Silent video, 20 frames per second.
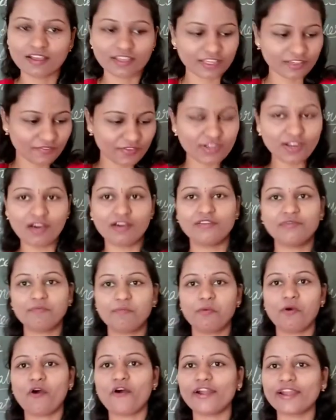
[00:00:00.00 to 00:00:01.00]
even
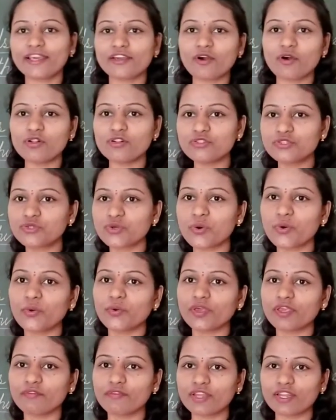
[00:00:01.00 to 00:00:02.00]
our body
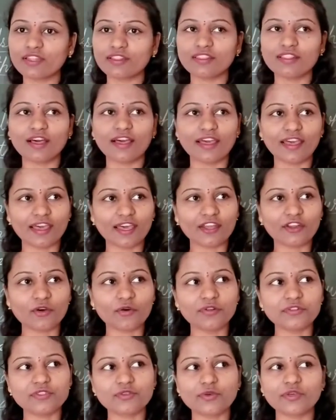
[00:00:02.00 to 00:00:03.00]
also, even in the air
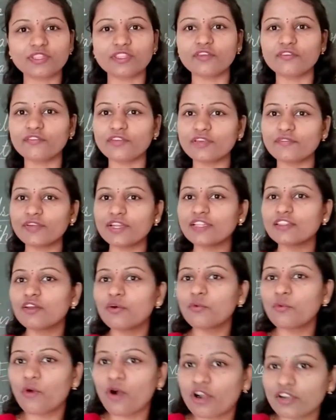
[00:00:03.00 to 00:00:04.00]
also, even in
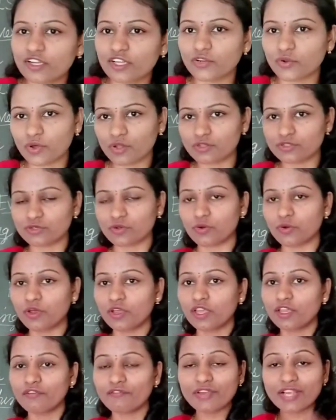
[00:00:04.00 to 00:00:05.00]
the water also.
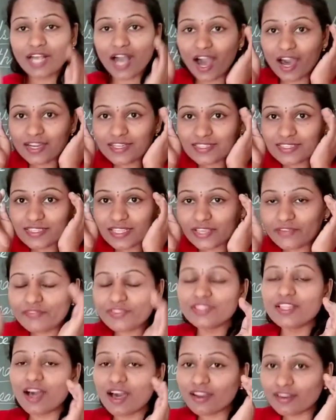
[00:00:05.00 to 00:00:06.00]
We can't see
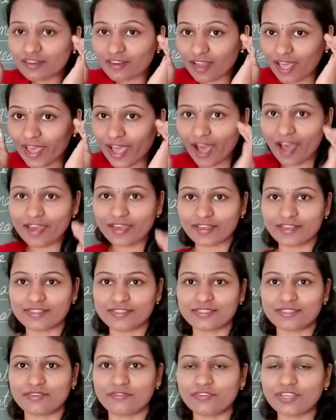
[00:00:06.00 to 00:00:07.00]
with our
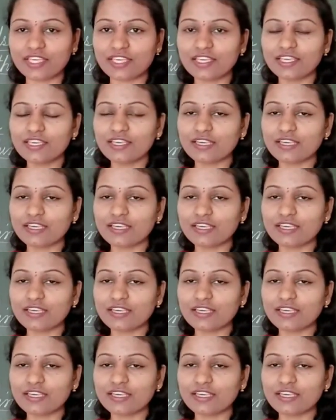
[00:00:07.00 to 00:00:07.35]
eyes. We